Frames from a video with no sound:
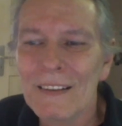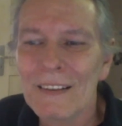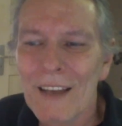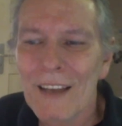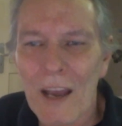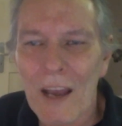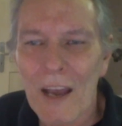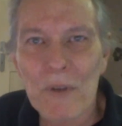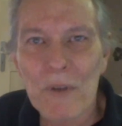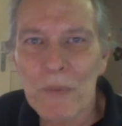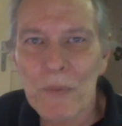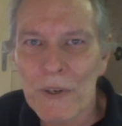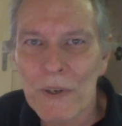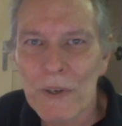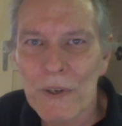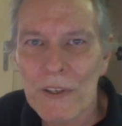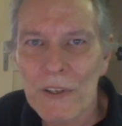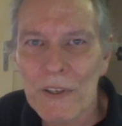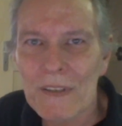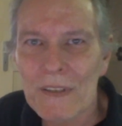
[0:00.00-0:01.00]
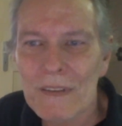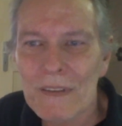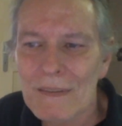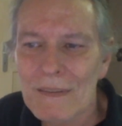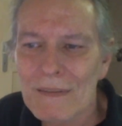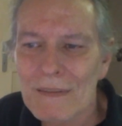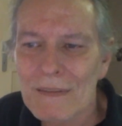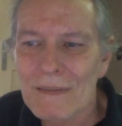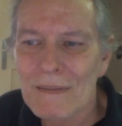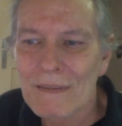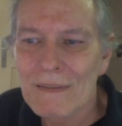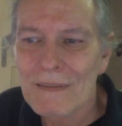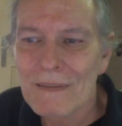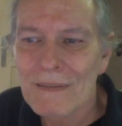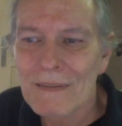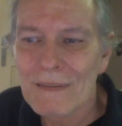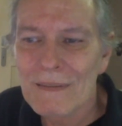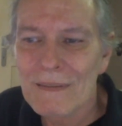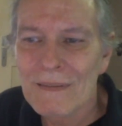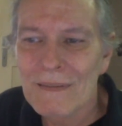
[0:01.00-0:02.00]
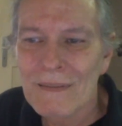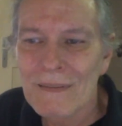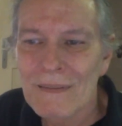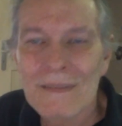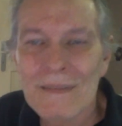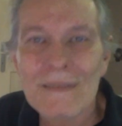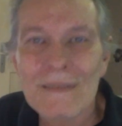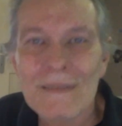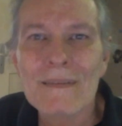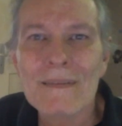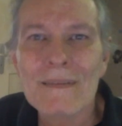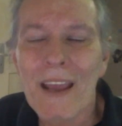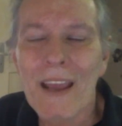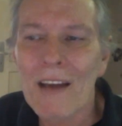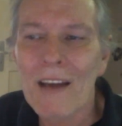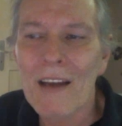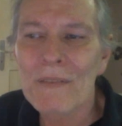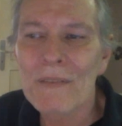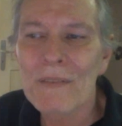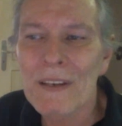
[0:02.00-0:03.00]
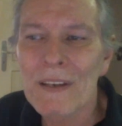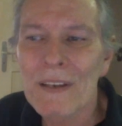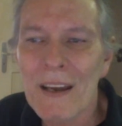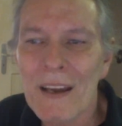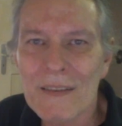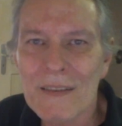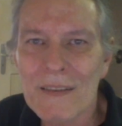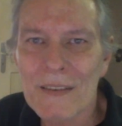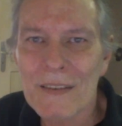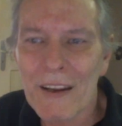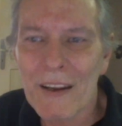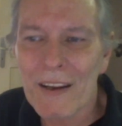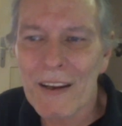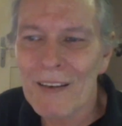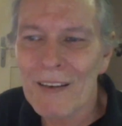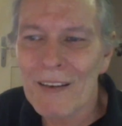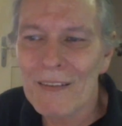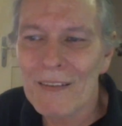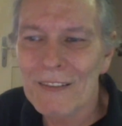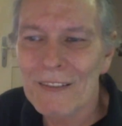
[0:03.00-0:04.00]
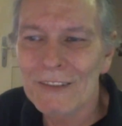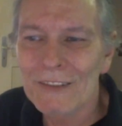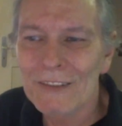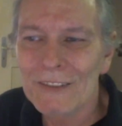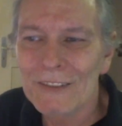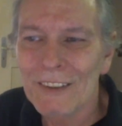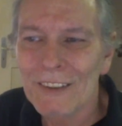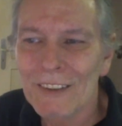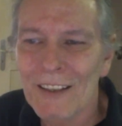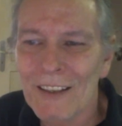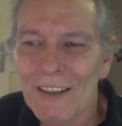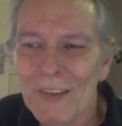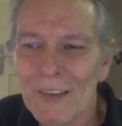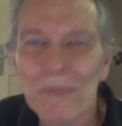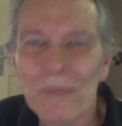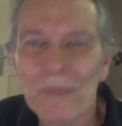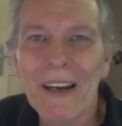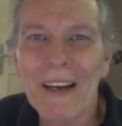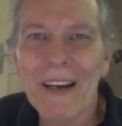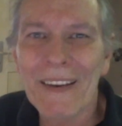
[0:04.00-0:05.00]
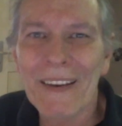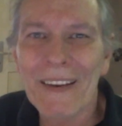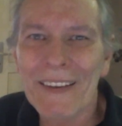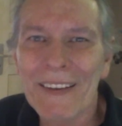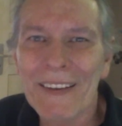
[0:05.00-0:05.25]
Happy printing and have a nice day. Bye.